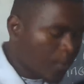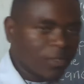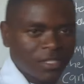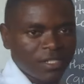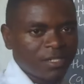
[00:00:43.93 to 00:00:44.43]

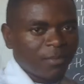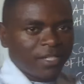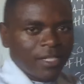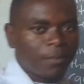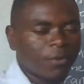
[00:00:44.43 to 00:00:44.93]
body is
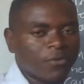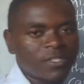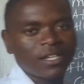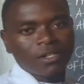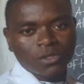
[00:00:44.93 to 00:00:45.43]
made up of
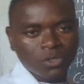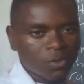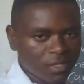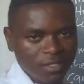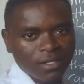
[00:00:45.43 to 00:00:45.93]

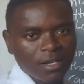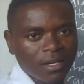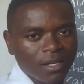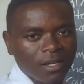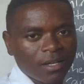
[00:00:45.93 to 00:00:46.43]
skeletons.
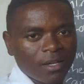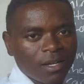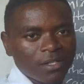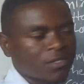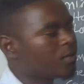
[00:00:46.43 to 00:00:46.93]

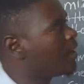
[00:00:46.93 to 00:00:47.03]
So